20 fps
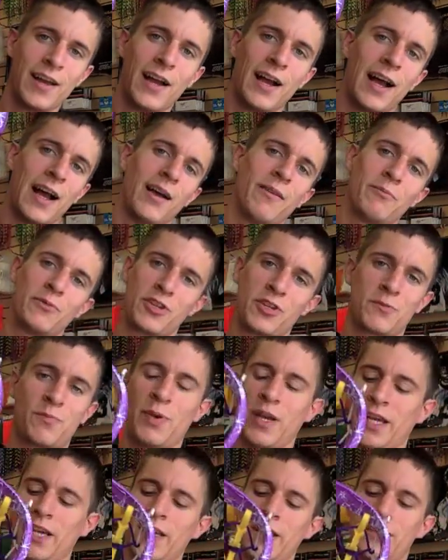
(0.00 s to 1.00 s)
I'm just
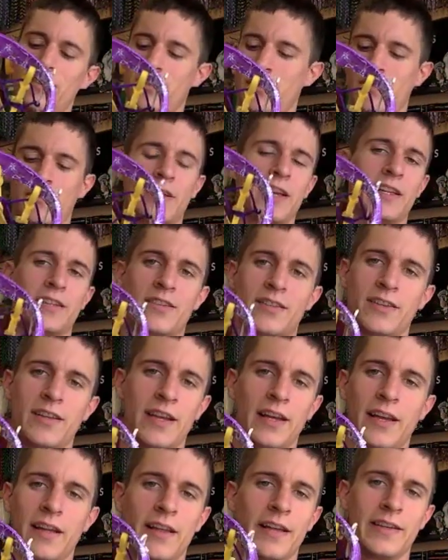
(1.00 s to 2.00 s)
picky, so
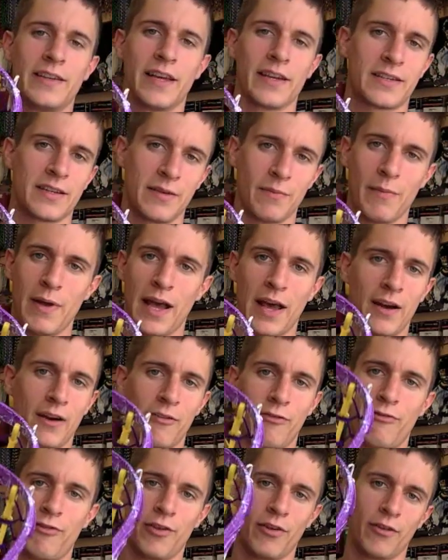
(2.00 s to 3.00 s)
it doesn't matter
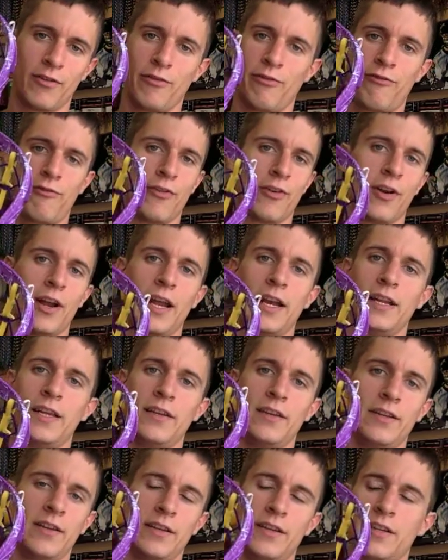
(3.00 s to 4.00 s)
for
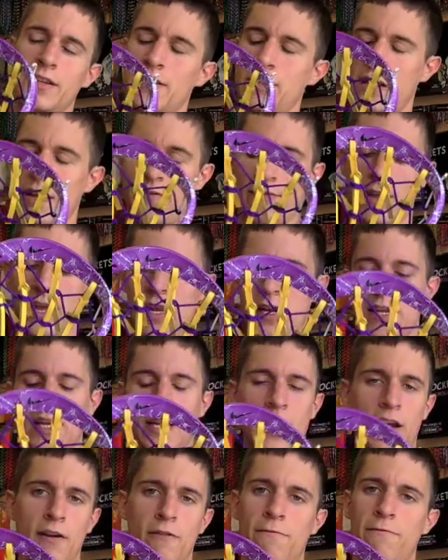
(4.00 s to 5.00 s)
any. It doesn't have any
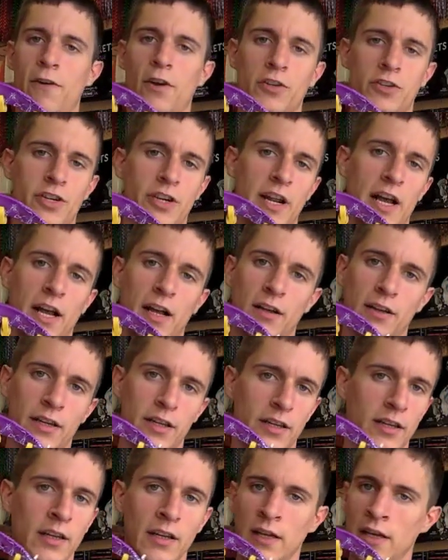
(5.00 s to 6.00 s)
kind of
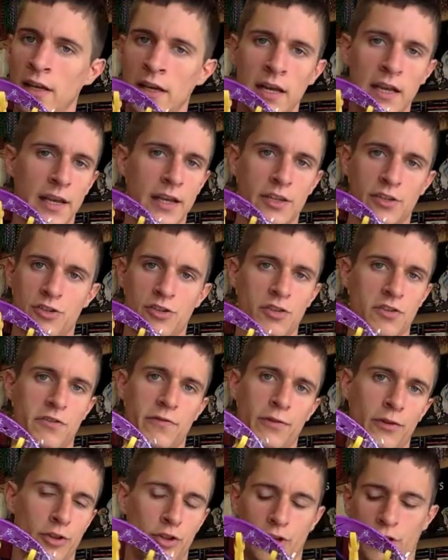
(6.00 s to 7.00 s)
functionality. It's just
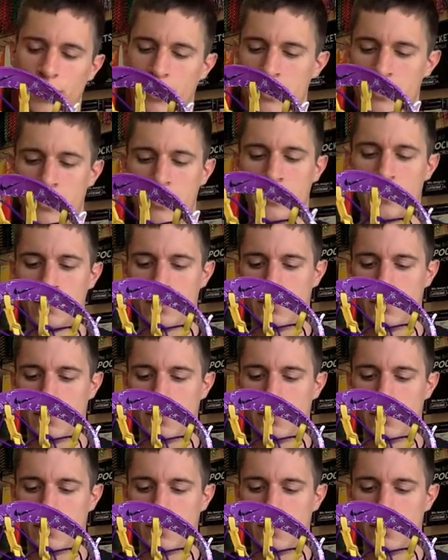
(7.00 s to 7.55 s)
for looks.